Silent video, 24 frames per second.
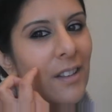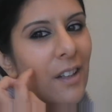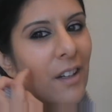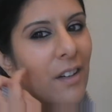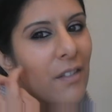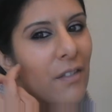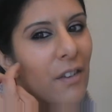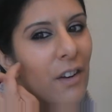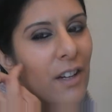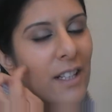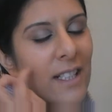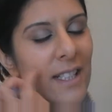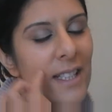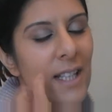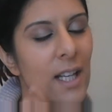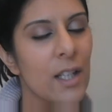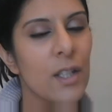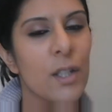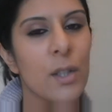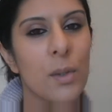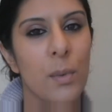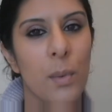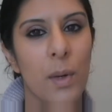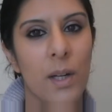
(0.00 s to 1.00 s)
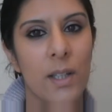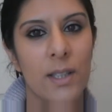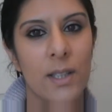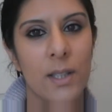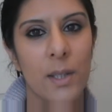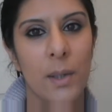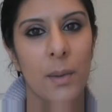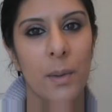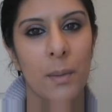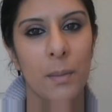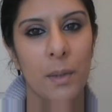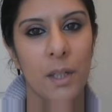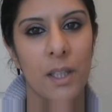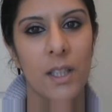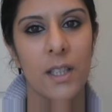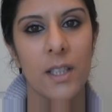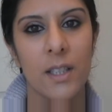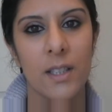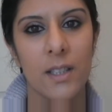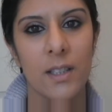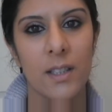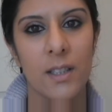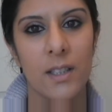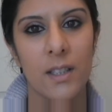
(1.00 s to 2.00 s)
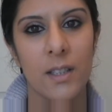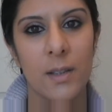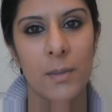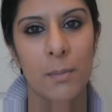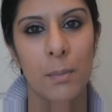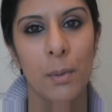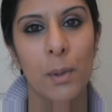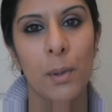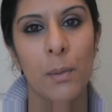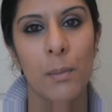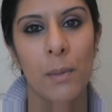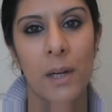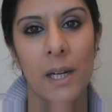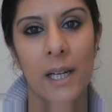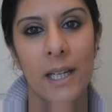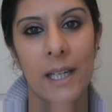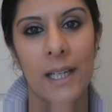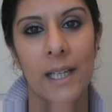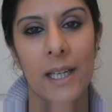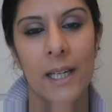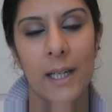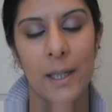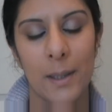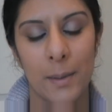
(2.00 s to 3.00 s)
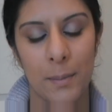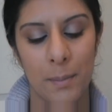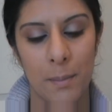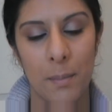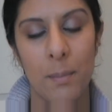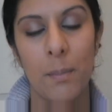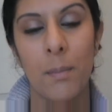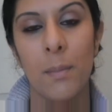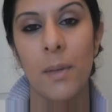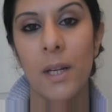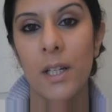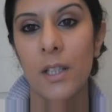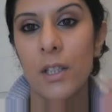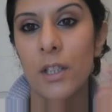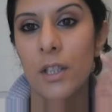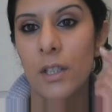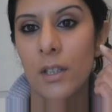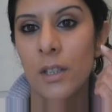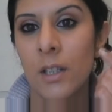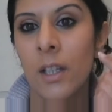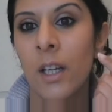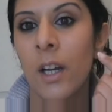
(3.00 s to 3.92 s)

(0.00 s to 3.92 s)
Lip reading: a very subtle one. So I'm going to put my blush,